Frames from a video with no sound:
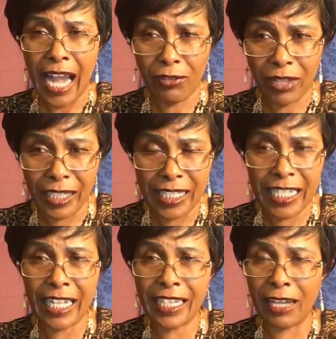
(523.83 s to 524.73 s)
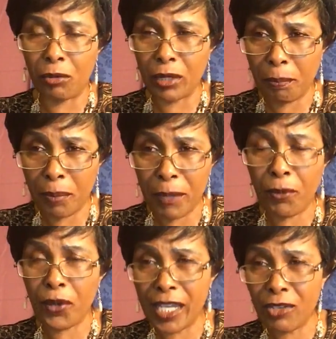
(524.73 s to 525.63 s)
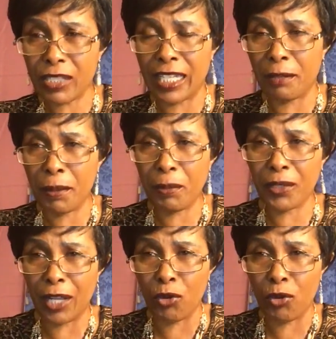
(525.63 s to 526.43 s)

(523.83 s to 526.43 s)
Now the dinner, the people, innocent people,